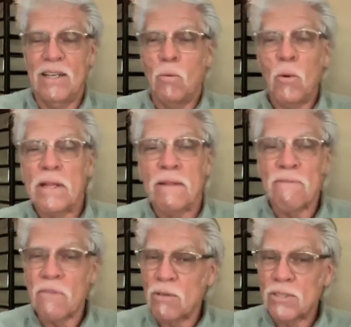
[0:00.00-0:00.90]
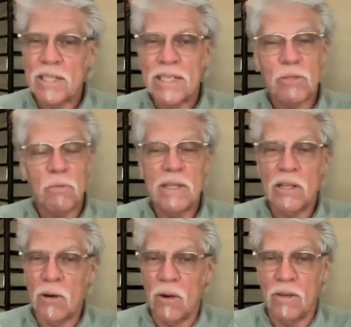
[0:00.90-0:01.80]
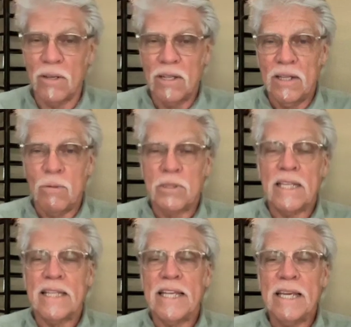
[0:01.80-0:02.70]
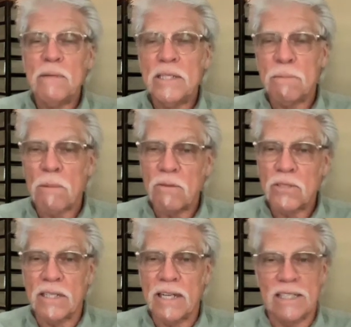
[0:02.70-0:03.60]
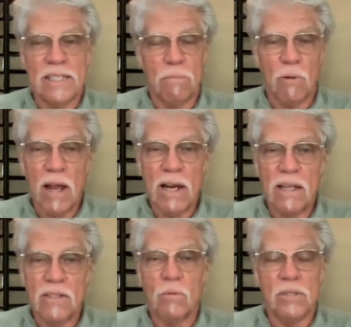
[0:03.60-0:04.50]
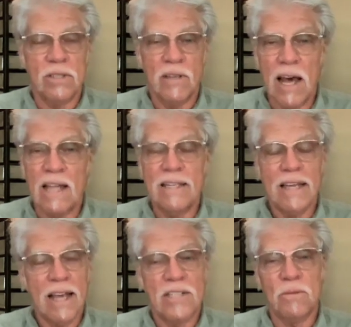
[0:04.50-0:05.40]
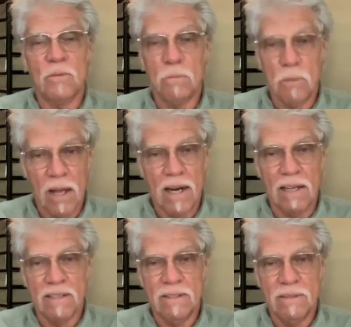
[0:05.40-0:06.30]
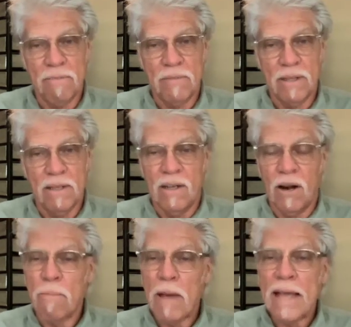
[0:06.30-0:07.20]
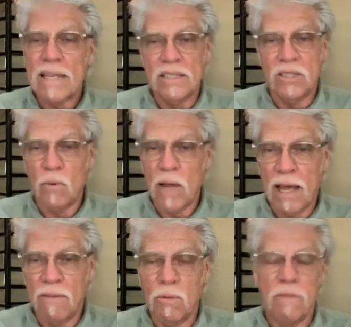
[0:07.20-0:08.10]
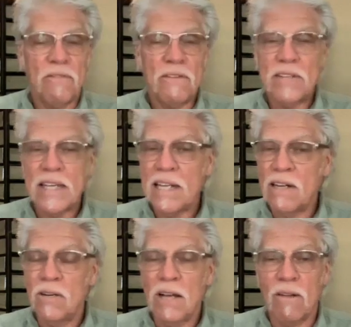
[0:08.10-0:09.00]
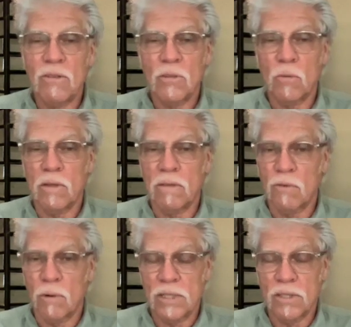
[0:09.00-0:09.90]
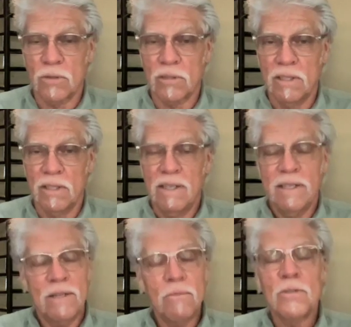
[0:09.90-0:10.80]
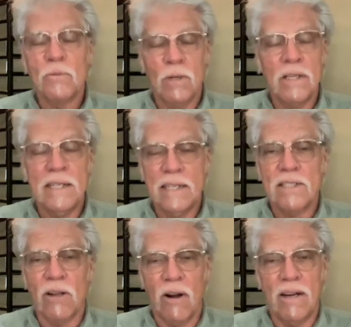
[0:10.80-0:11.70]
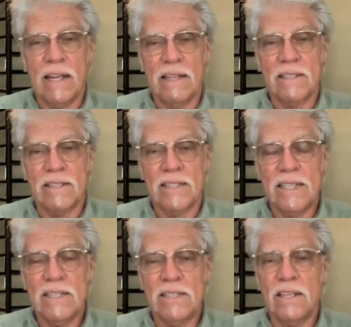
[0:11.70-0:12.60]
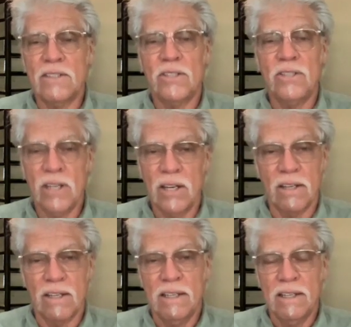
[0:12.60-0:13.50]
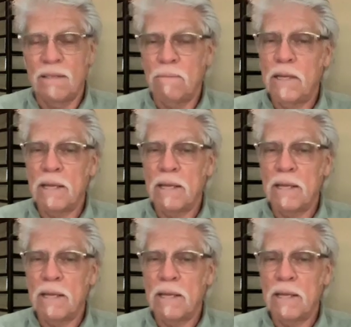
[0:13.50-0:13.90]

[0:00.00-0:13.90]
One of the first things we learned was that the image posted as the product was not the actual product. Our package arrived with $1,500 worth of crystals. It was really disheartening to see such junk being